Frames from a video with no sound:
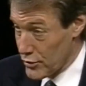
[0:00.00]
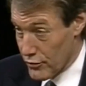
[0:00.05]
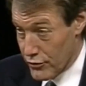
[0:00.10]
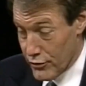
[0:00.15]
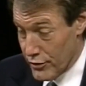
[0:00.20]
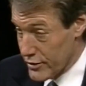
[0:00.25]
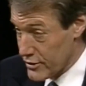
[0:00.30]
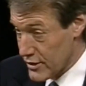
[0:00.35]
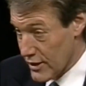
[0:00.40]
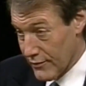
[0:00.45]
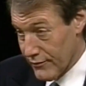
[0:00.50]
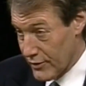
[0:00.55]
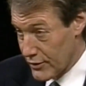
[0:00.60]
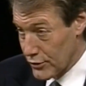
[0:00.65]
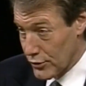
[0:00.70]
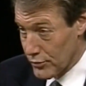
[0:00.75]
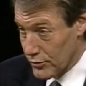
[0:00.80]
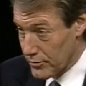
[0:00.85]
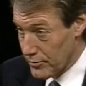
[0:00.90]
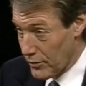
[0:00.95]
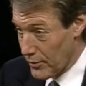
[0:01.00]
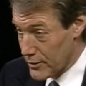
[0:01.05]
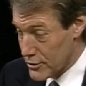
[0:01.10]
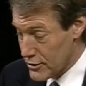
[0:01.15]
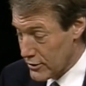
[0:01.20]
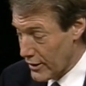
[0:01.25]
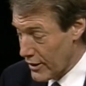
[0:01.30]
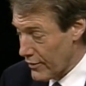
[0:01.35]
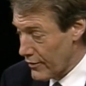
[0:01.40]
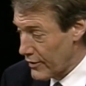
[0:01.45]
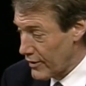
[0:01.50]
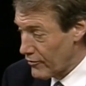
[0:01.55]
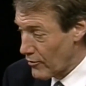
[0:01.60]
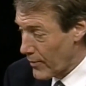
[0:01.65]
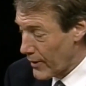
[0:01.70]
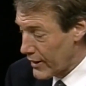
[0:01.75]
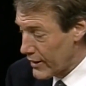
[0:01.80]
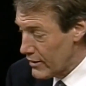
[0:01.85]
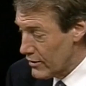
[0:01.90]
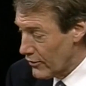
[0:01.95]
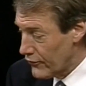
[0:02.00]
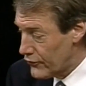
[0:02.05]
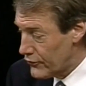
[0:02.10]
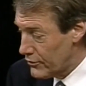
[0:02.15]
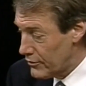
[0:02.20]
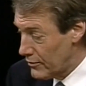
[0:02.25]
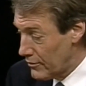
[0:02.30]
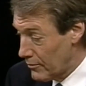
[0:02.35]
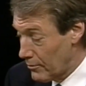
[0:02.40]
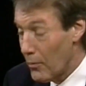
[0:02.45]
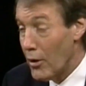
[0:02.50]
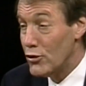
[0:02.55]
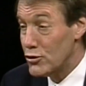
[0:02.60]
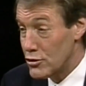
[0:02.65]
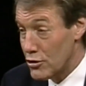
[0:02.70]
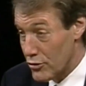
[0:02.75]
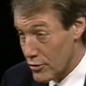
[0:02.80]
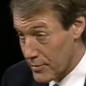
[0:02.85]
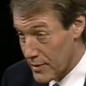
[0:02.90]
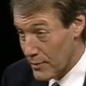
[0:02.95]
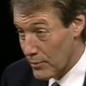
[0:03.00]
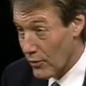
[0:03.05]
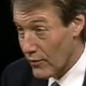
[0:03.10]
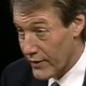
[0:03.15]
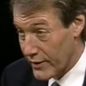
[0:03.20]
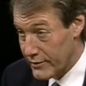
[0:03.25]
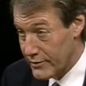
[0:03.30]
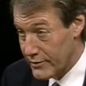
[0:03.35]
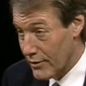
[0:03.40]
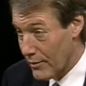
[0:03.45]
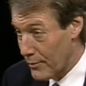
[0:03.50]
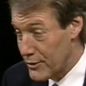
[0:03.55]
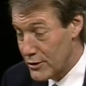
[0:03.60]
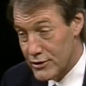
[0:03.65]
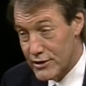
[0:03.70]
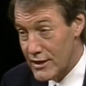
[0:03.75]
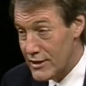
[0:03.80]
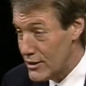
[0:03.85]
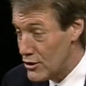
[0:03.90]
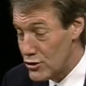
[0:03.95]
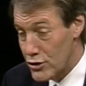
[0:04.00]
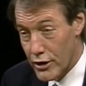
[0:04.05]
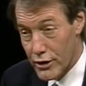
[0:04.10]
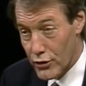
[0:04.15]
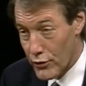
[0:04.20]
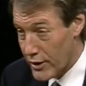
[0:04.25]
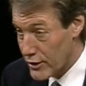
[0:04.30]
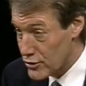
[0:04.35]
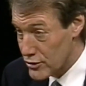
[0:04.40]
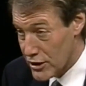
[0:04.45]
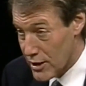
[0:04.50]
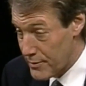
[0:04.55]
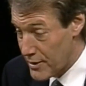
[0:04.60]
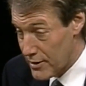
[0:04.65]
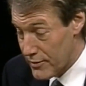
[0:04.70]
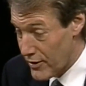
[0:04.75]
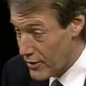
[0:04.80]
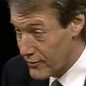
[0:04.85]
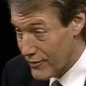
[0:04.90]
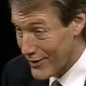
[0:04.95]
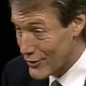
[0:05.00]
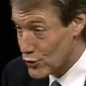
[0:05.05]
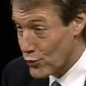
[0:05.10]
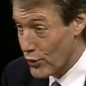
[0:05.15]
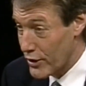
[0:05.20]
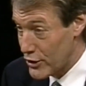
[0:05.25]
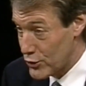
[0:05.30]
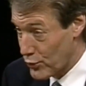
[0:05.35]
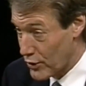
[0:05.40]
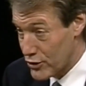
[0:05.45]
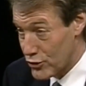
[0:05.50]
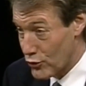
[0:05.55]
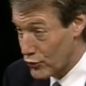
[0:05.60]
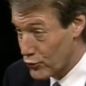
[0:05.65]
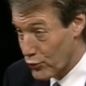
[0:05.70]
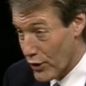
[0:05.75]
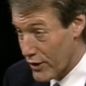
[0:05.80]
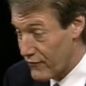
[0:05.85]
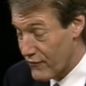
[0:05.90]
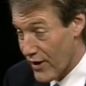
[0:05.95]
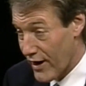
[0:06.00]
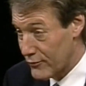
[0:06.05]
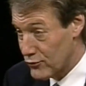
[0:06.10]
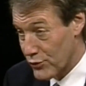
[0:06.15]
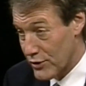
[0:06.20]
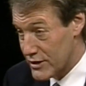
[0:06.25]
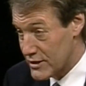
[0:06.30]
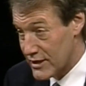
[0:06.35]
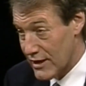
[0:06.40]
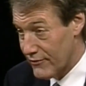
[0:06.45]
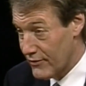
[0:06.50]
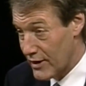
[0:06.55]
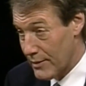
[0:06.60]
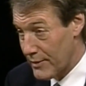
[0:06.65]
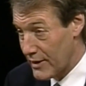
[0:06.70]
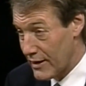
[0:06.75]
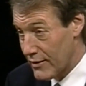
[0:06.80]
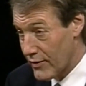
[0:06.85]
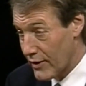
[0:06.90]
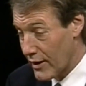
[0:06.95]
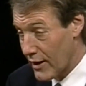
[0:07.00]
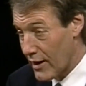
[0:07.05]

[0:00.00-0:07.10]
when you were 37, you were much later than everybody else, most of the people. You see these young directors coming in, they're 20, 22, 25, 27. I mean,